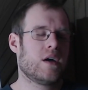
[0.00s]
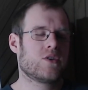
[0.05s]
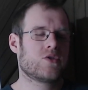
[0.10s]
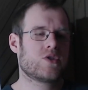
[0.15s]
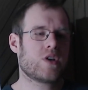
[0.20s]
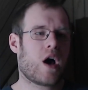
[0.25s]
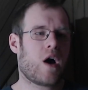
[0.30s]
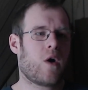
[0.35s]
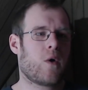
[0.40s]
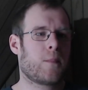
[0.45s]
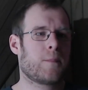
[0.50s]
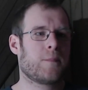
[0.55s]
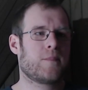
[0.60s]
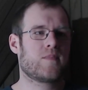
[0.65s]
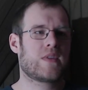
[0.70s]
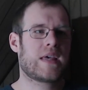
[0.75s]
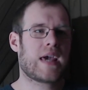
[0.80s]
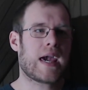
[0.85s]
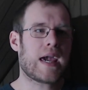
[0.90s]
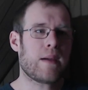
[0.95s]
So,
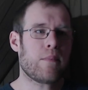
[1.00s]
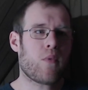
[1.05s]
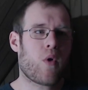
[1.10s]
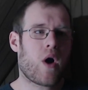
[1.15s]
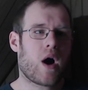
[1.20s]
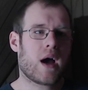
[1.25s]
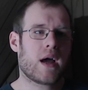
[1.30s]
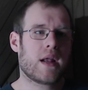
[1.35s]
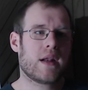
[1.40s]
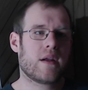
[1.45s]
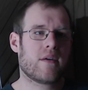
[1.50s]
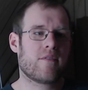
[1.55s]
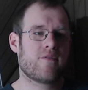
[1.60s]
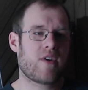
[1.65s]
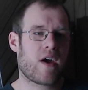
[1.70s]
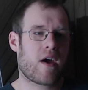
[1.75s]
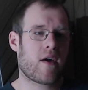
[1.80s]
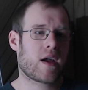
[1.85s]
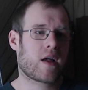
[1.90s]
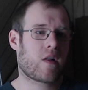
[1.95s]
game one,
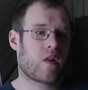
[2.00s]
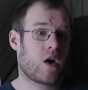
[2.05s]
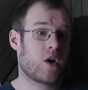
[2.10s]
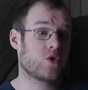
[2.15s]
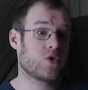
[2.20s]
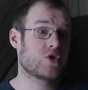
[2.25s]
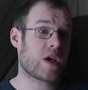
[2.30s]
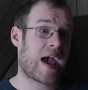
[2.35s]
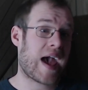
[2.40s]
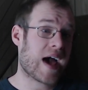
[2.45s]
very close.